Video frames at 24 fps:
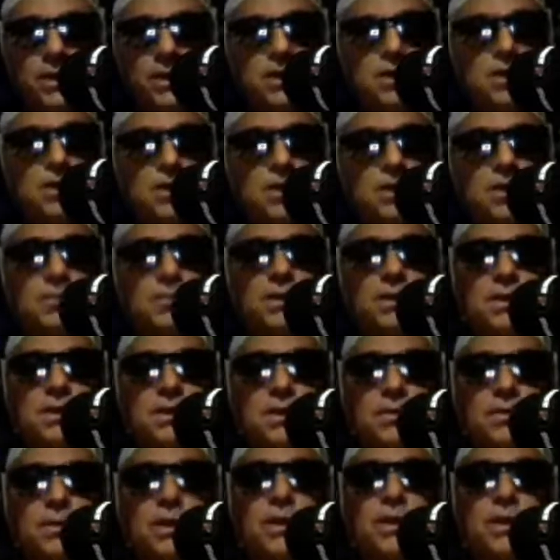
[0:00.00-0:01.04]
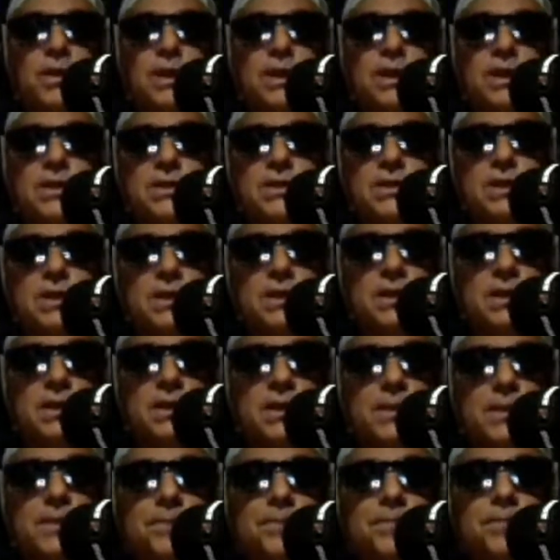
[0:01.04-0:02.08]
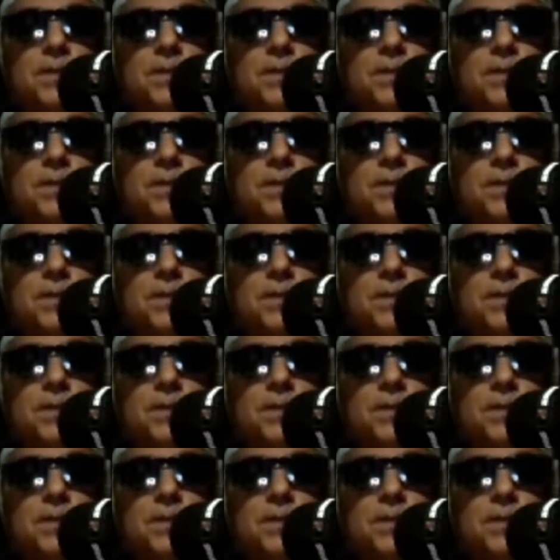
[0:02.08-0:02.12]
some experienced um,